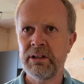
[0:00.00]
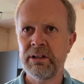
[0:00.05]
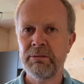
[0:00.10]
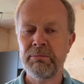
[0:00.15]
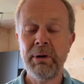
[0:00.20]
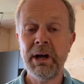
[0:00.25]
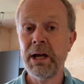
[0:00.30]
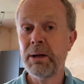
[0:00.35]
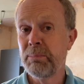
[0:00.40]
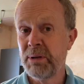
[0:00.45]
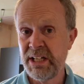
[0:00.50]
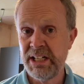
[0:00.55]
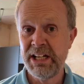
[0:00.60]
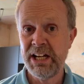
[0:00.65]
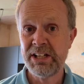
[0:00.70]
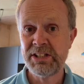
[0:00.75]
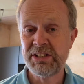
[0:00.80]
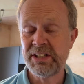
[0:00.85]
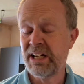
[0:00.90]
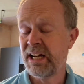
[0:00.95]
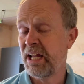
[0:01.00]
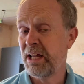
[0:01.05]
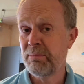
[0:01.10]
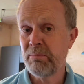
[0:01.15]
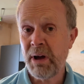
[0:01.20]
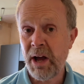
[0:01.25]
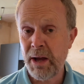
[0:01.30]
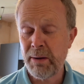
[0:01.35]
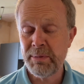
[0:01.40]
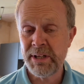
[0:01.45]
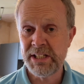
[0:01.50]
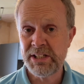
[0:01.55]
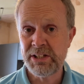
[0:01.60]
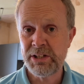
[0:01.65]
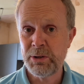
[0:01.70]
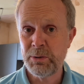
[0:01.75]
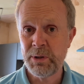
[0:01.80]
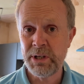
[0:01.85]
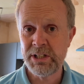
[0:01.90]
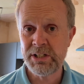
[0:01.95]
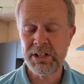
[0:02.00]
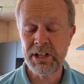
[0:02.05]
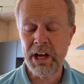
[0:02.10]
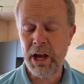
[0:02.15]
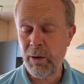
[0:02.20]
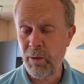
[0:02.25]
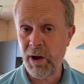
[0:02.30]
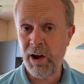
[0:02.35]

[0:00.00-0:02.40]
Might have been yesterday, might have been 2 weeks ago.